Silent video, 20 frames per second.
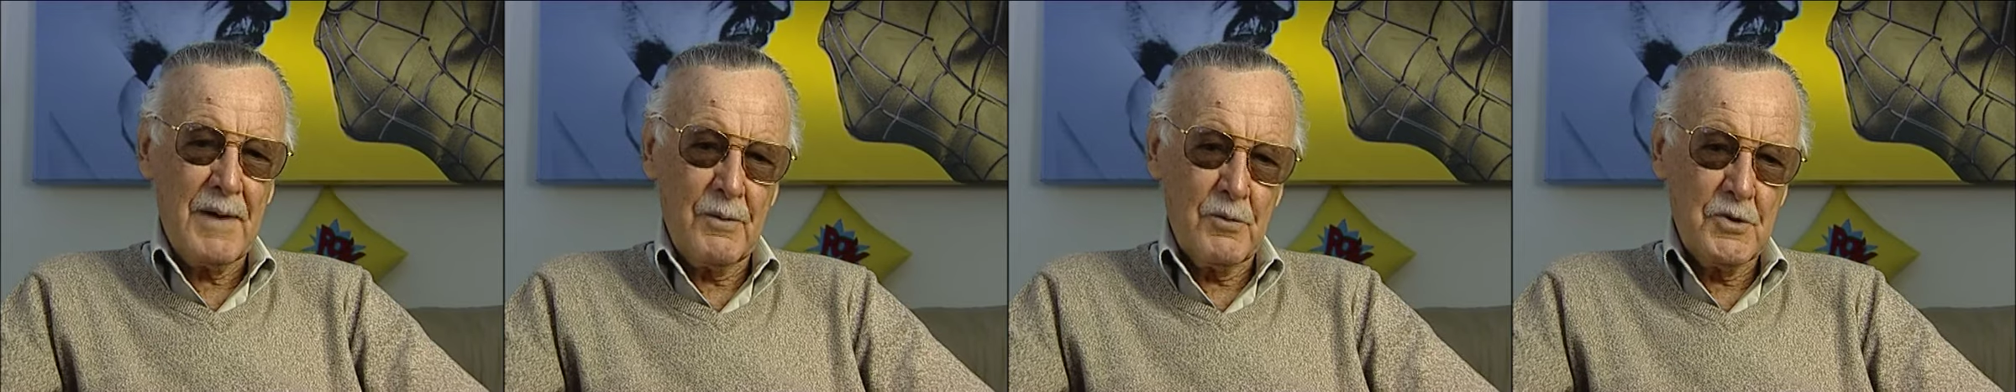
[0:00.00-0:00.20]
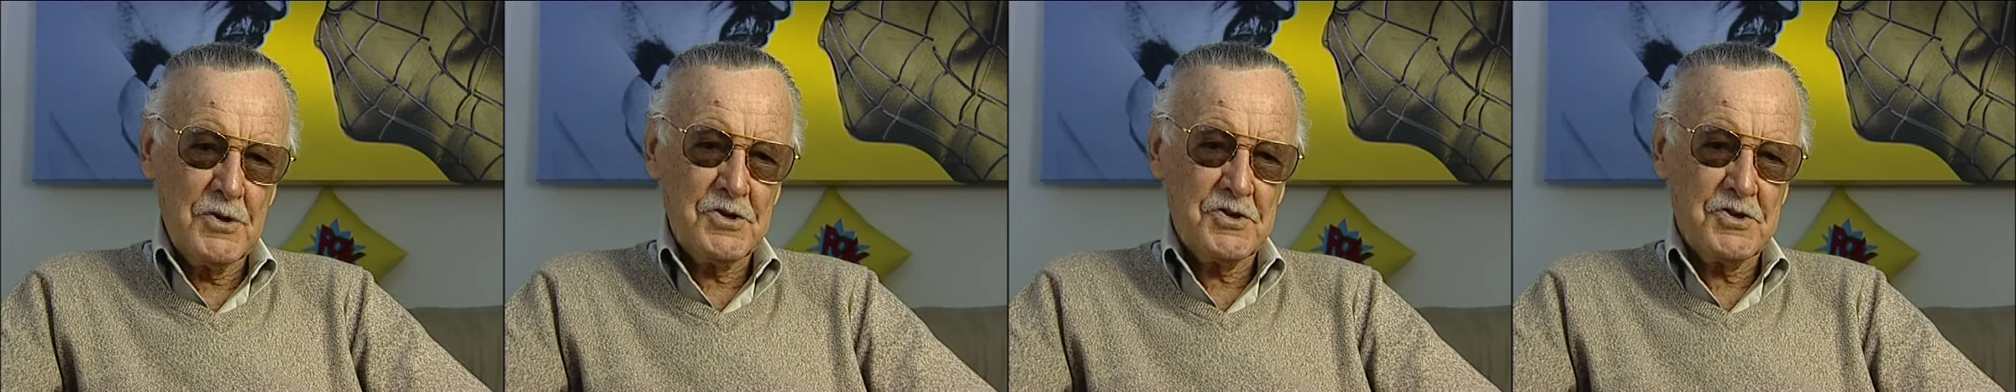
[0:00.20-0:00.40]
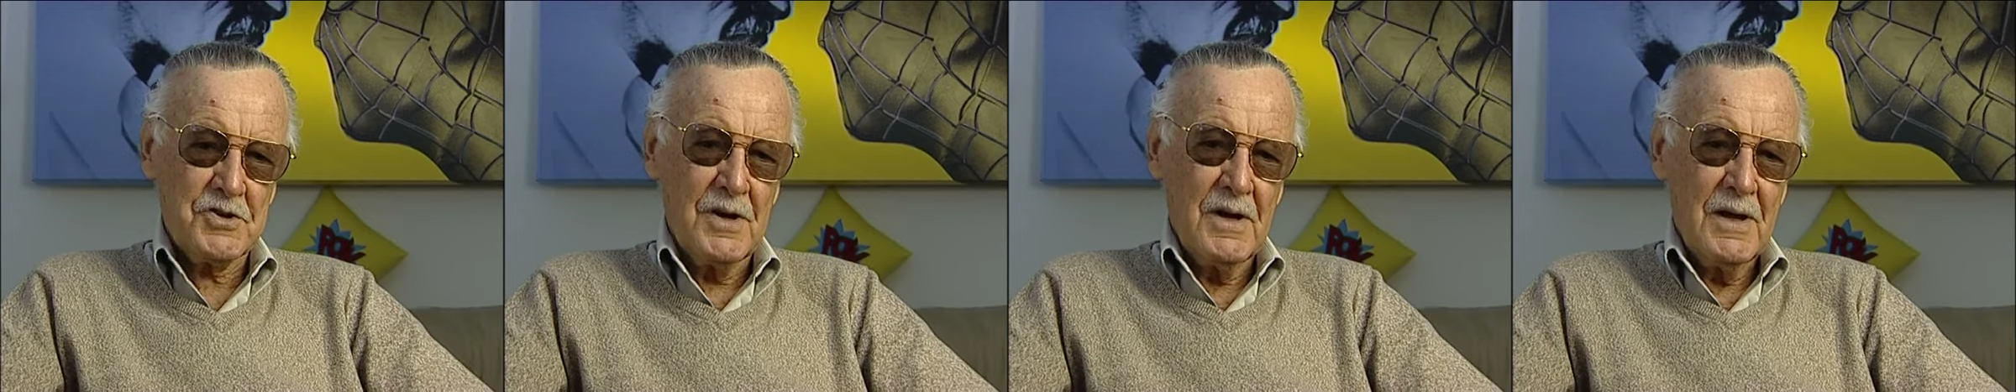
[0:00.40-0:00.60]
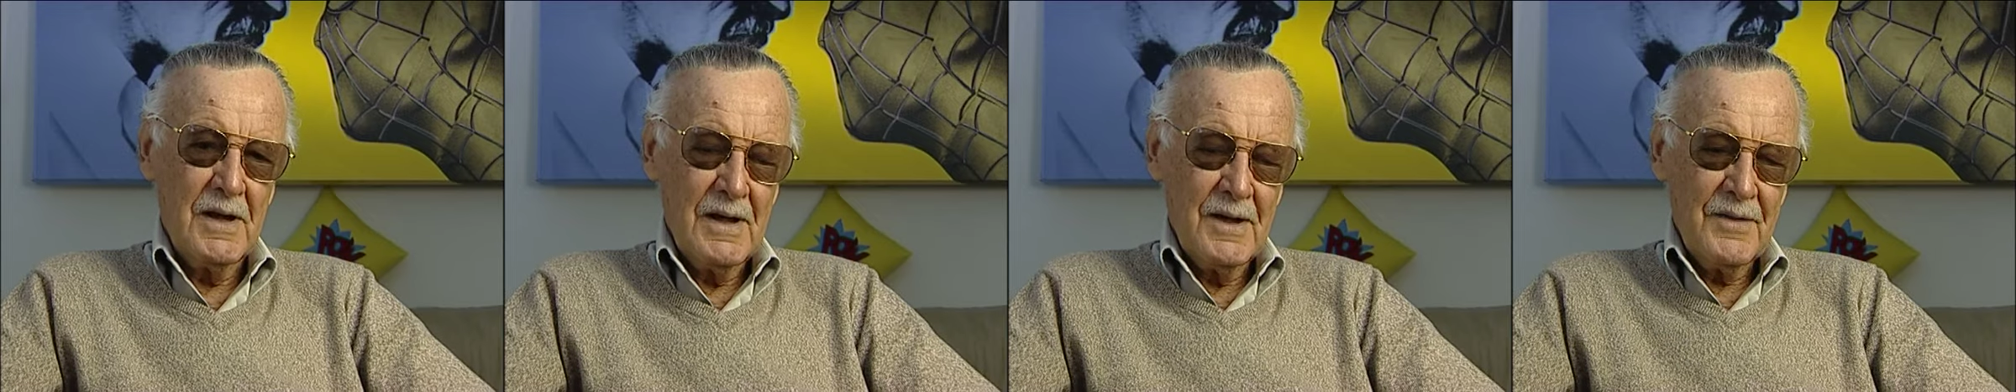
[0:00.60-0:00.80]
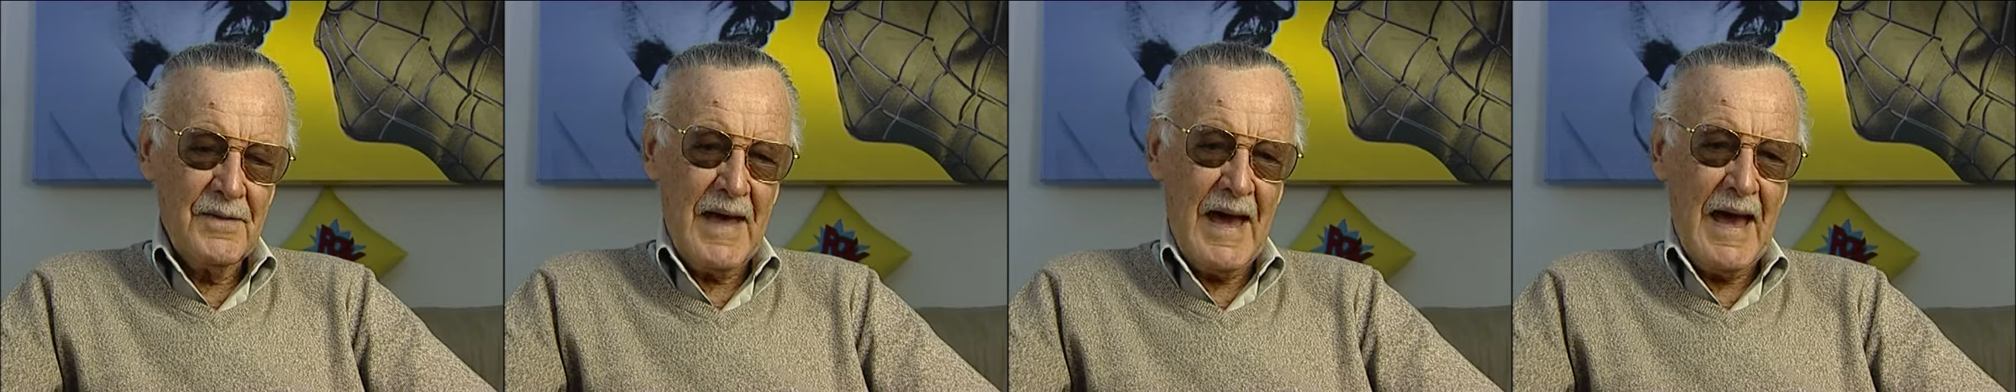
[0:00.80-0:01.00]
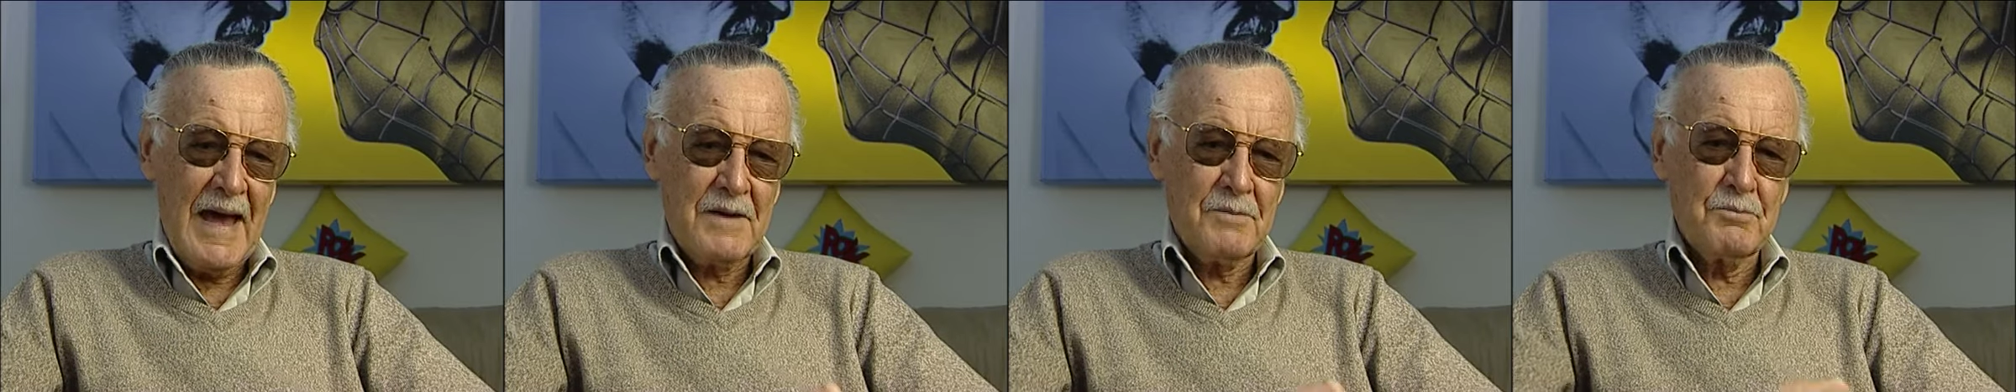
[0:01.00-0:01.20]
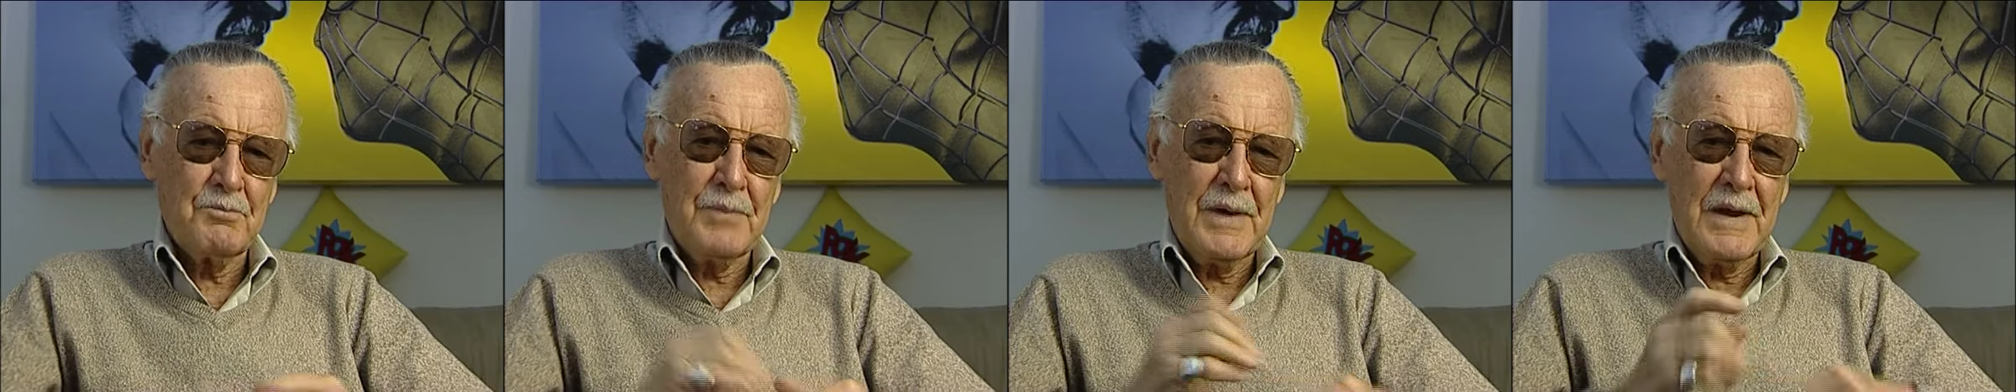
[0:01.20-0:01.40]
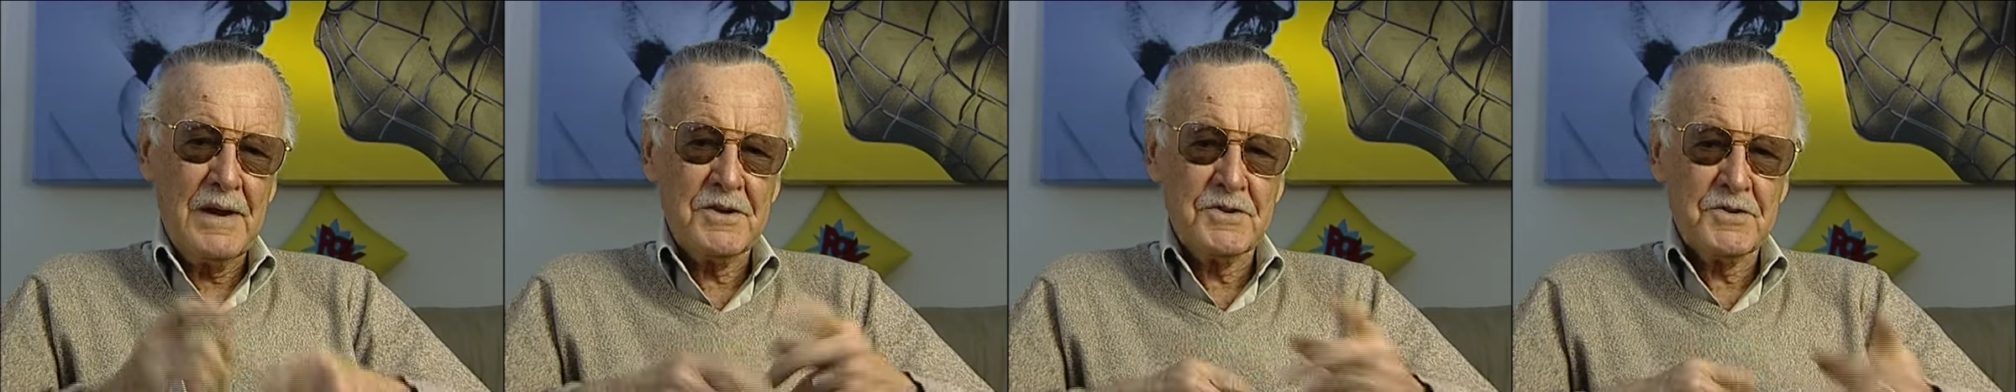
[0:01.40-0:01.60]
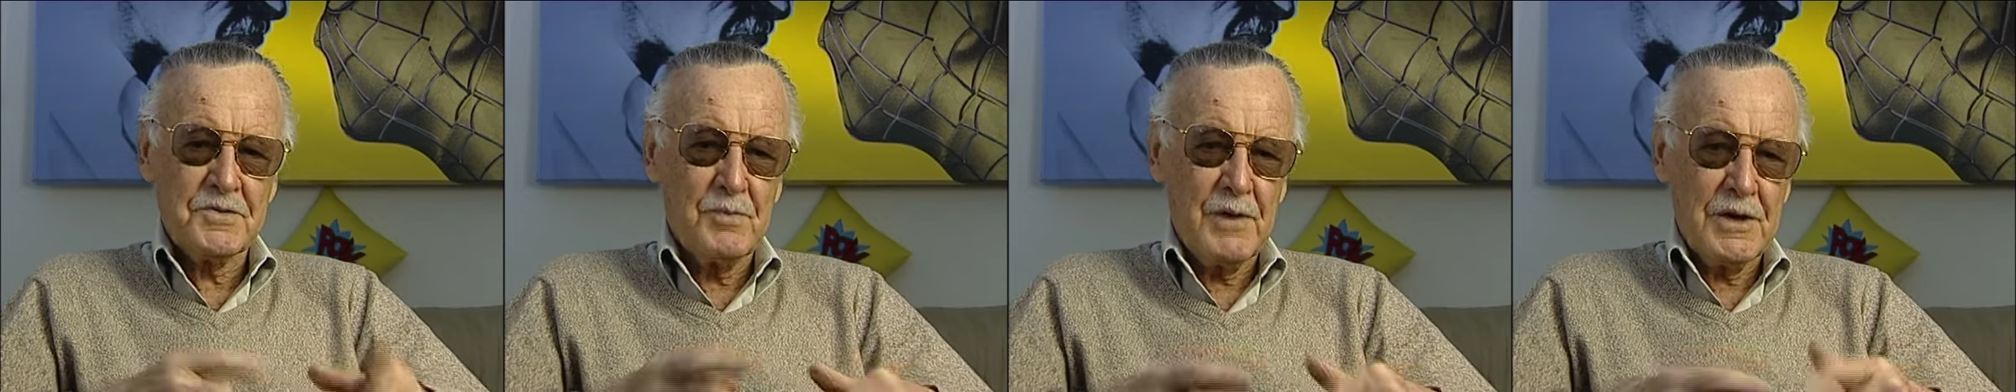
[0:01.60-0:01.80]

I wish there hadn't been as